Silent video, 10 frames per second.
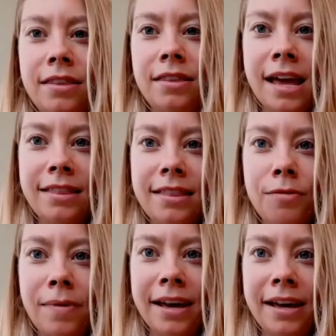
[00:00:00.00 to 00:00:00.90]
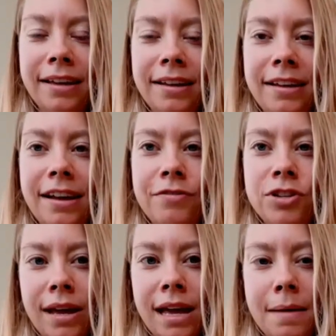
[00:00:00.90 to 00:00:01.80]
get in the way of
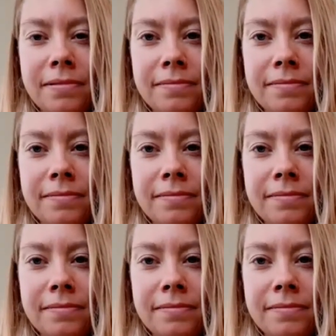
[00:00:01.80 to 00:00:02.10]
showing up